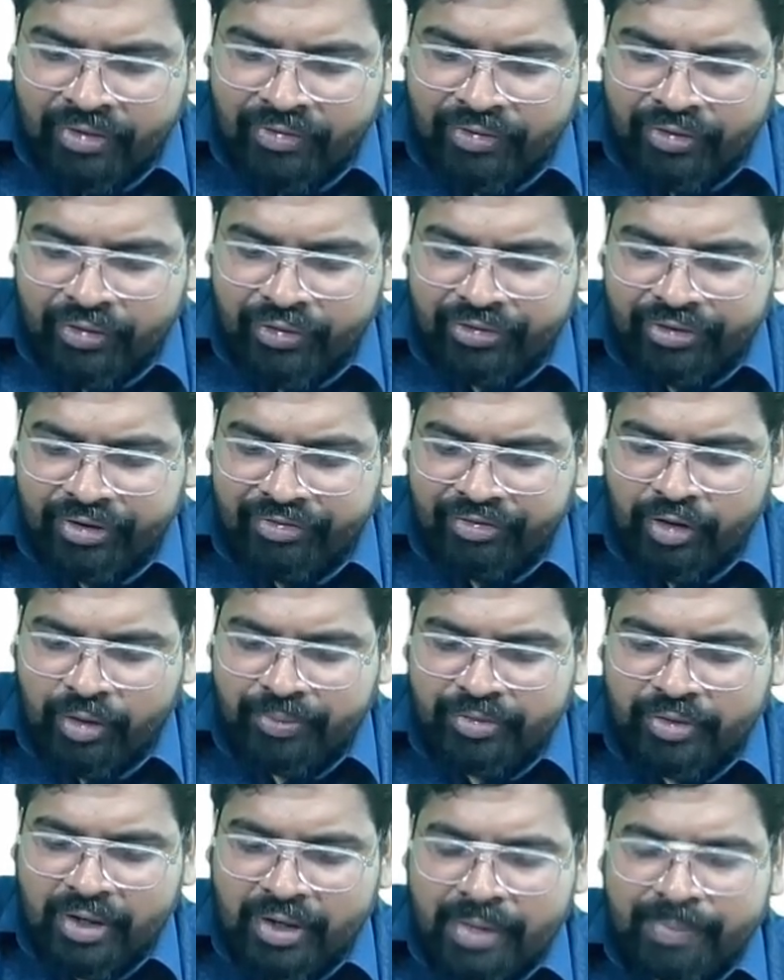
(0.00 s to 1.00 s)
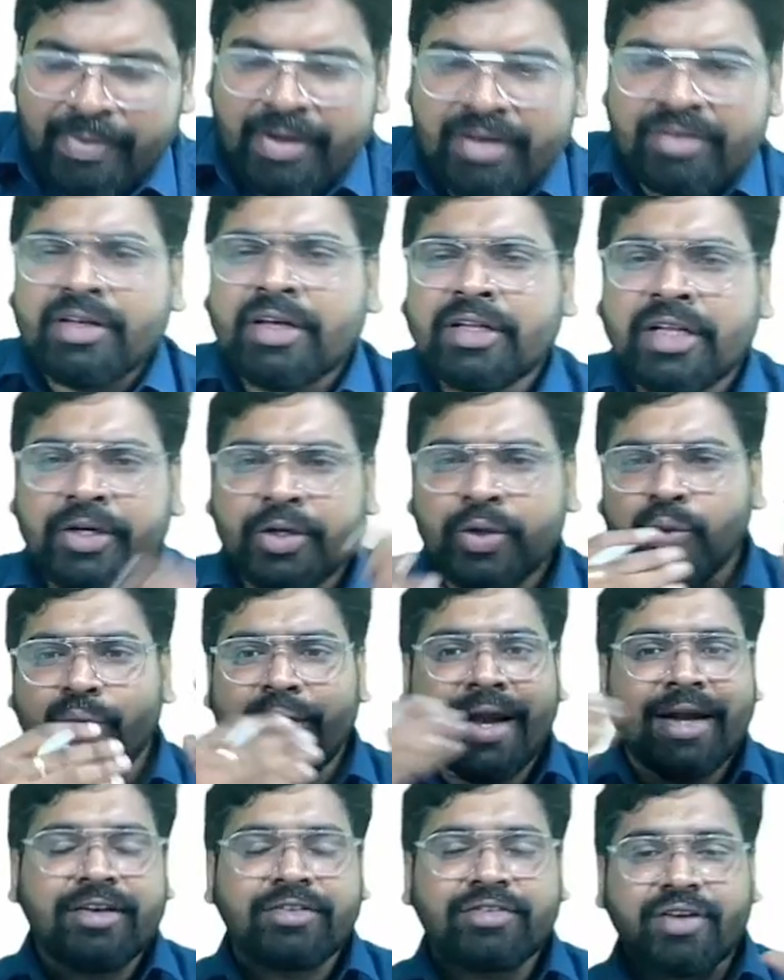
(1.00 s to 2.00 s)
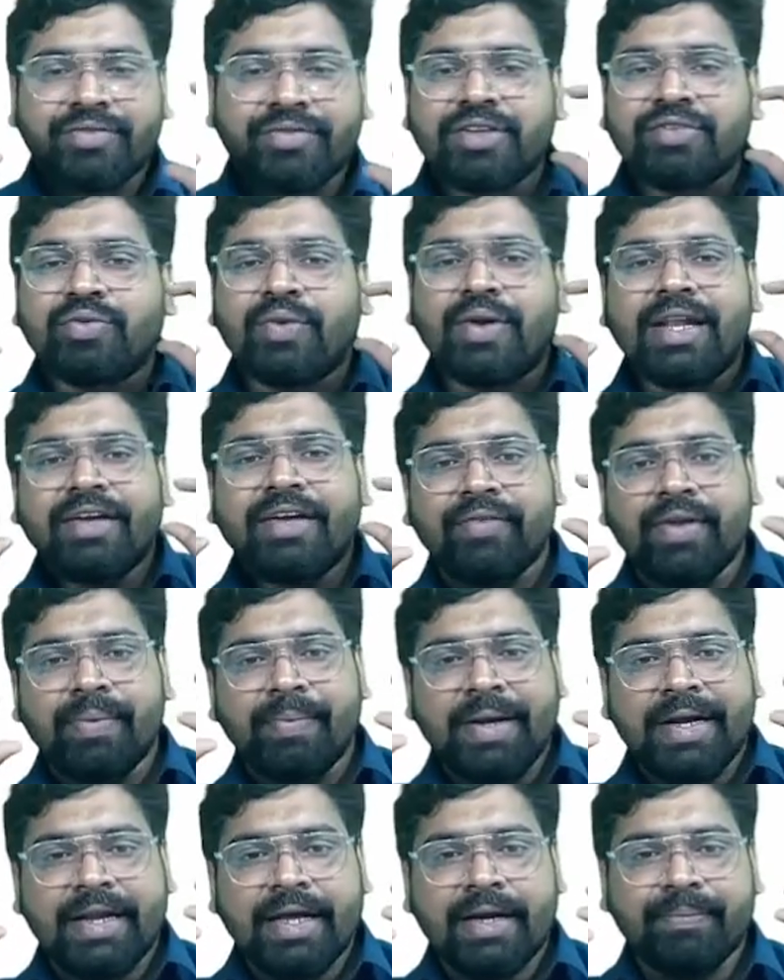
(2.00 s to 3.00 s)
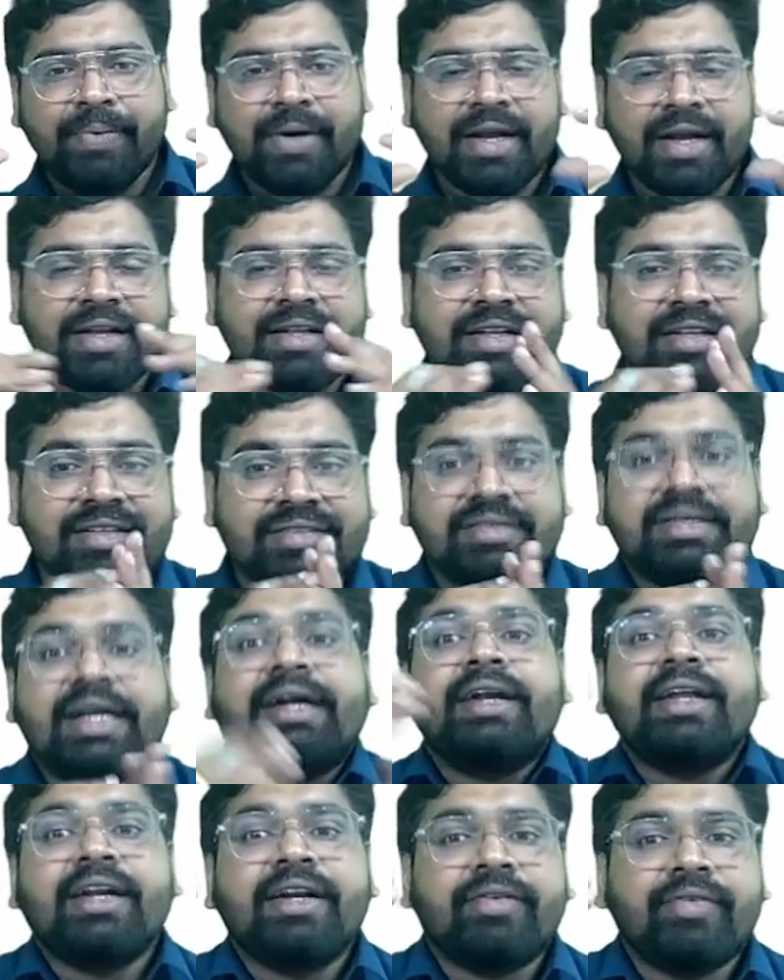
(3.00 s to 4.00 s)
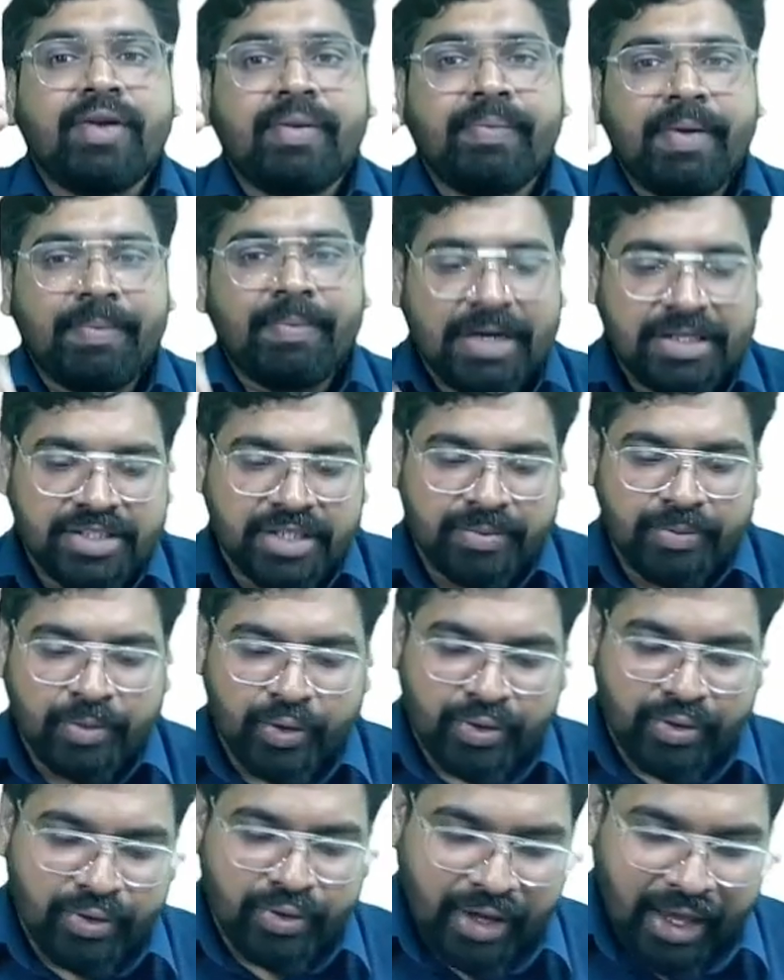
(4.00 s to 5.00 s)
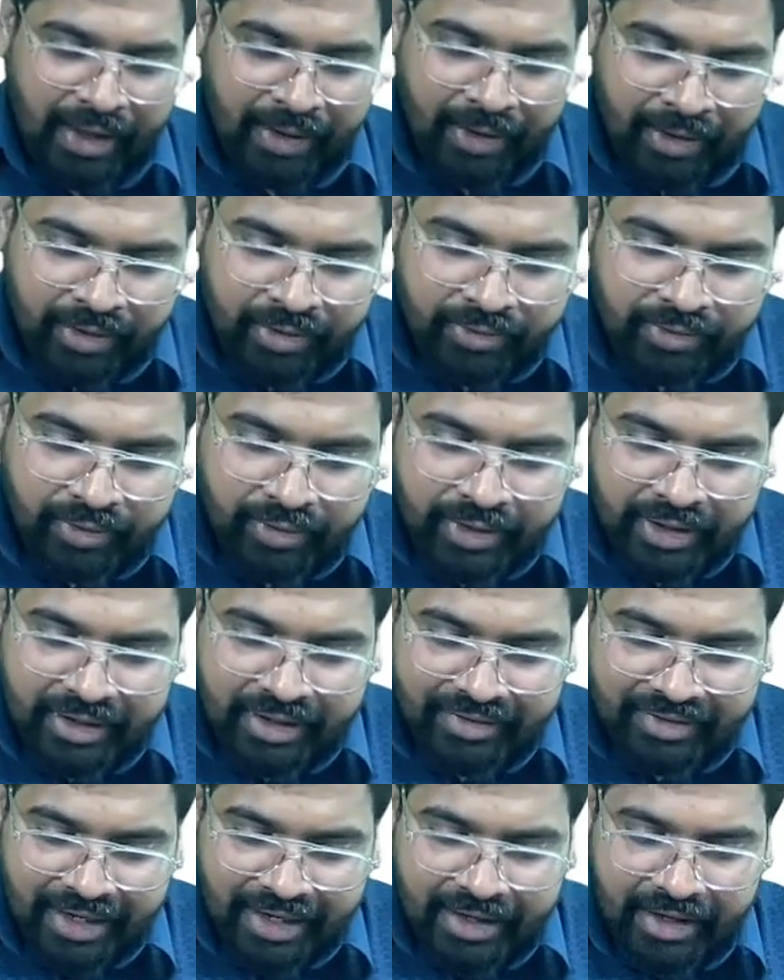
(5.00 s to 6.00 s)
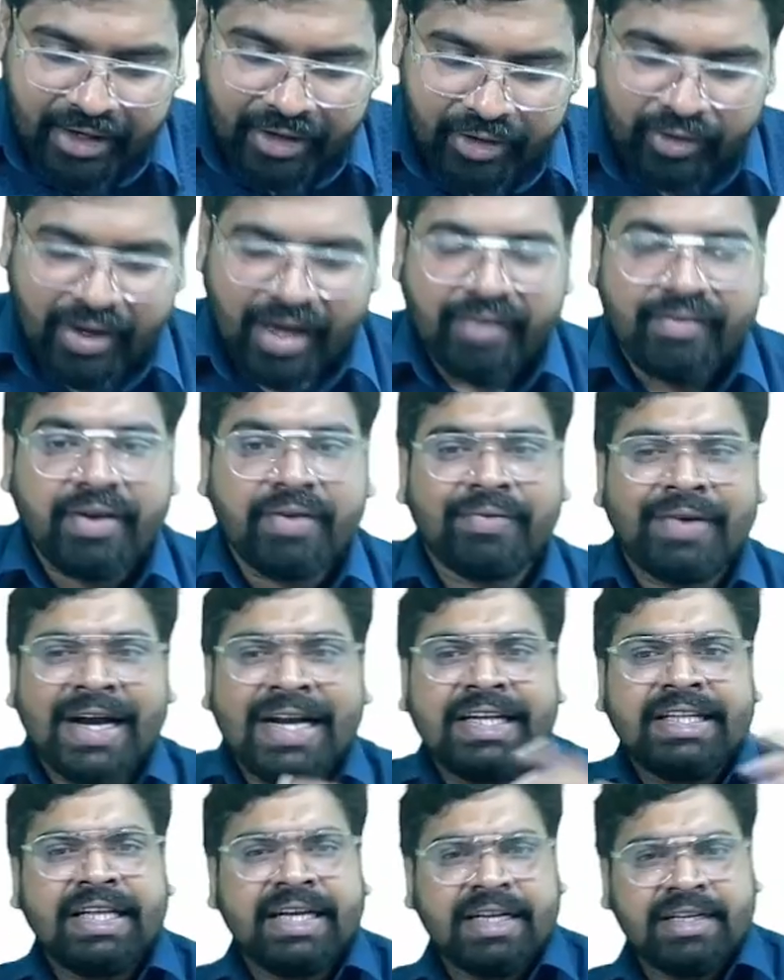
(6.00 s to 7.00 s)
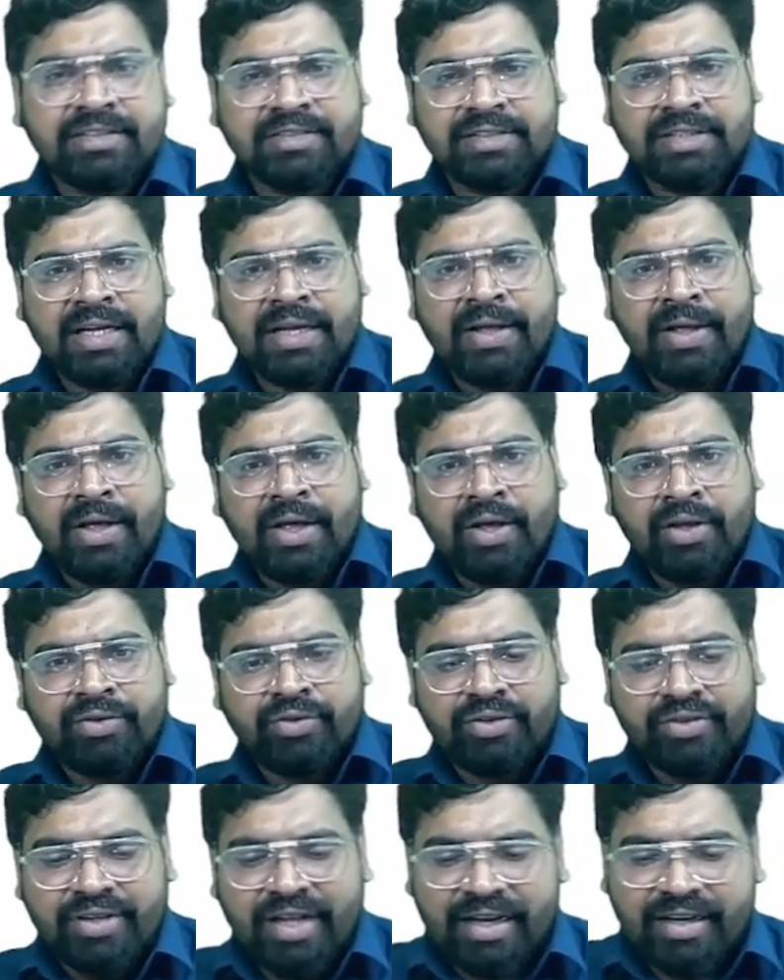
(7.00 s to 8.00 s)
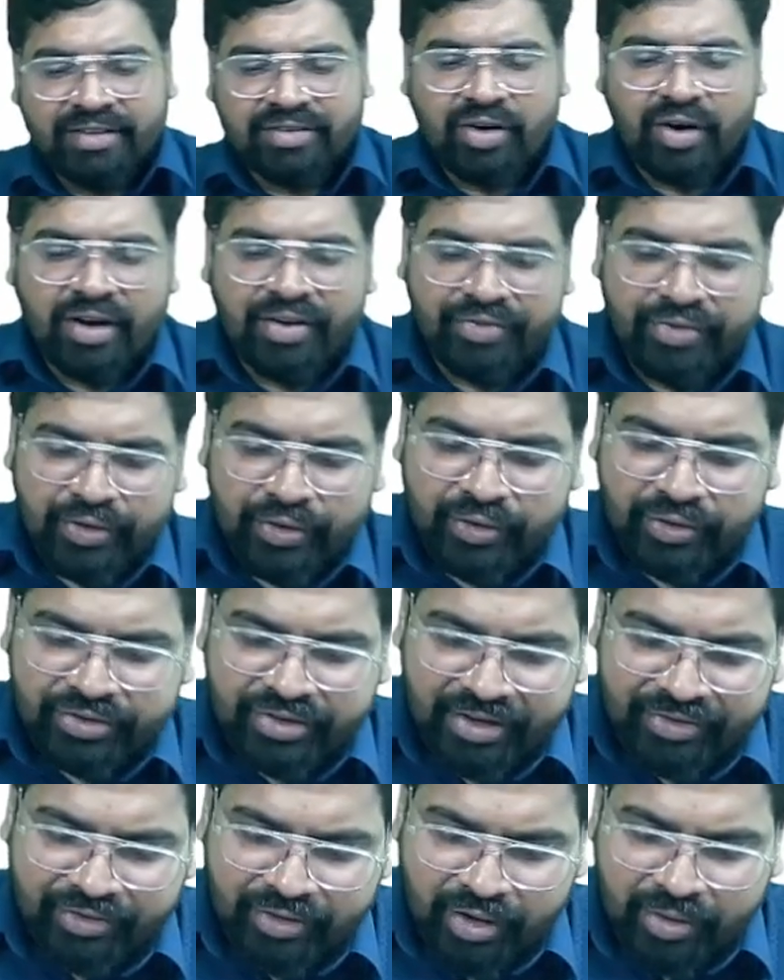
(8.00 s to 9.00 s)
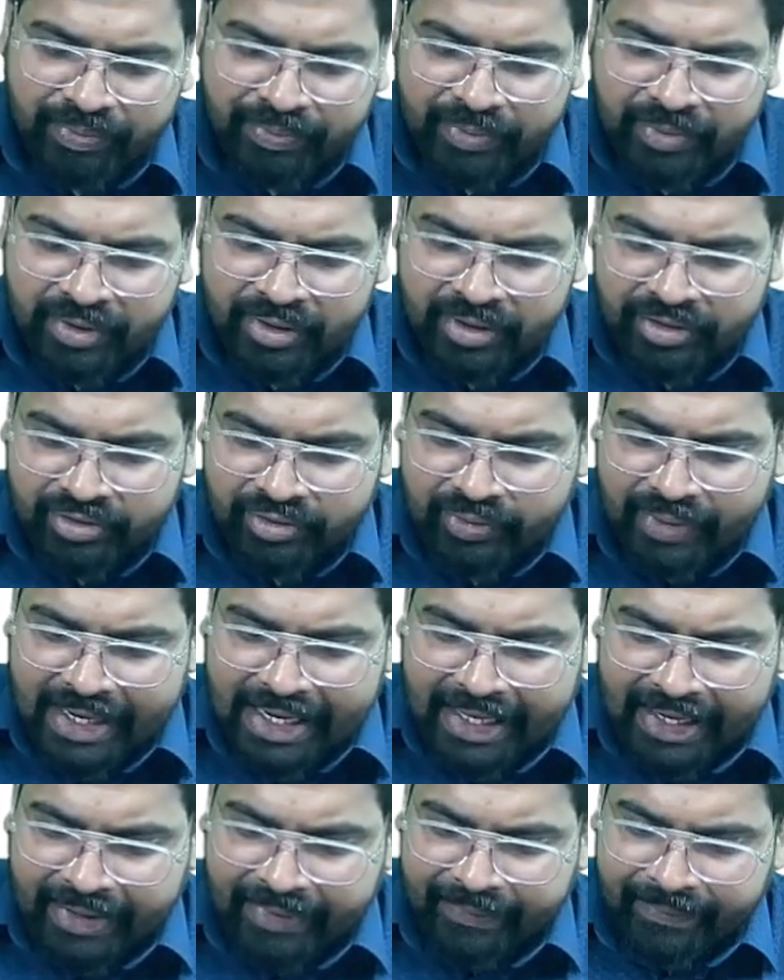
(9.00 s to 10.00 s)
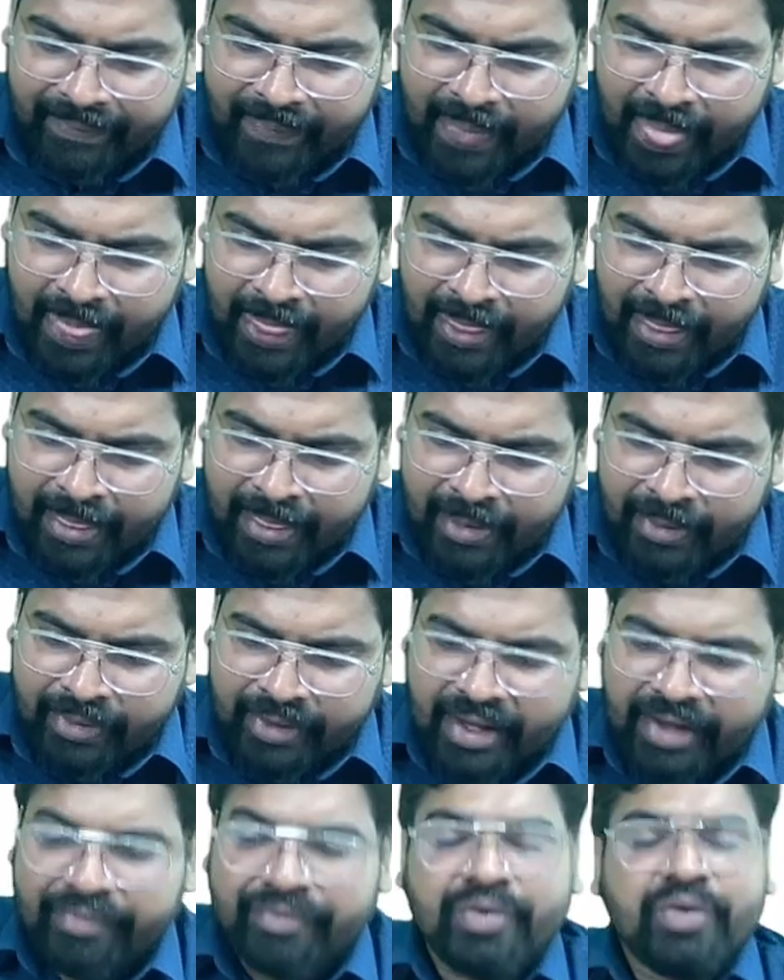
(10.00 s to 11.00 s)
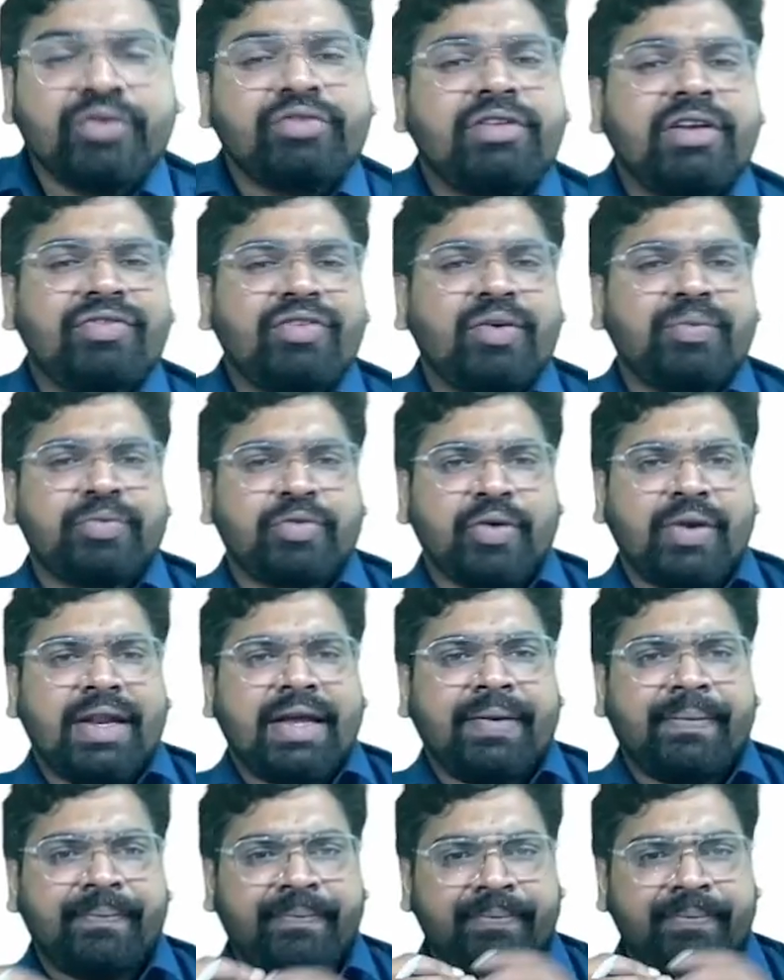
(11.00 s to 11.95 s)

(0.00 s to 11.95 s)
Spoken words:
Fusiform swelling means the two ends of the swelling will be tapered, and in the center it will be bulging more. Okay, so in the center you have a wide thickness. So that is called a fusiform swelling. Okay, fusiform swelling.